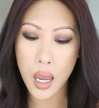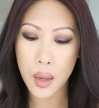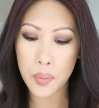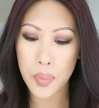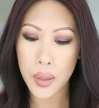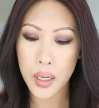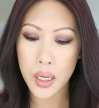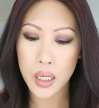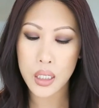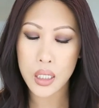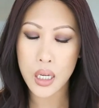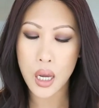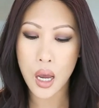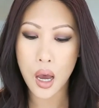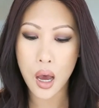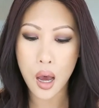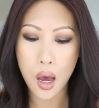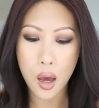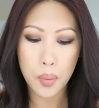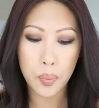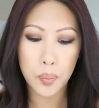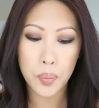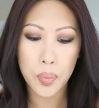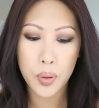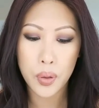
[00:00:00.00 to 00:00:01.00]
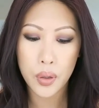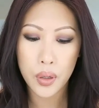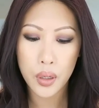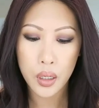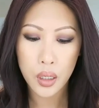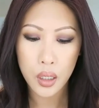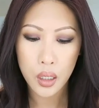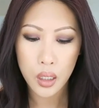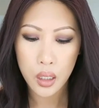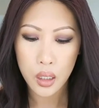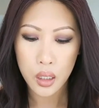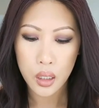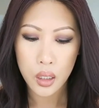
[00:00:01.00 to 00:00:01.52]
I picked up,
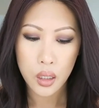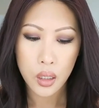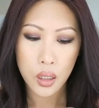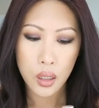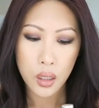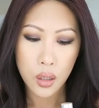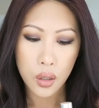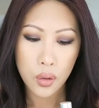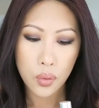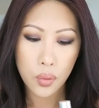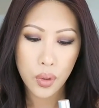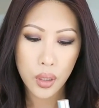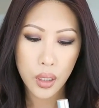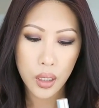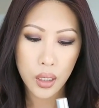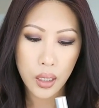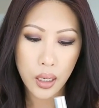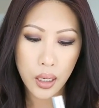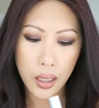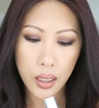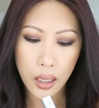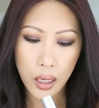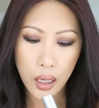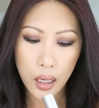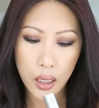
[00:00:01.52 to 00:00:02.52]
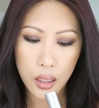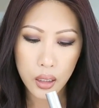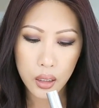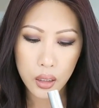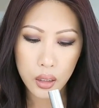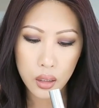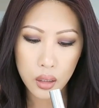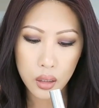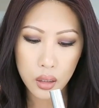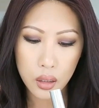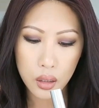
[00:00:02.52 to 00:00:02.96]
what did I get?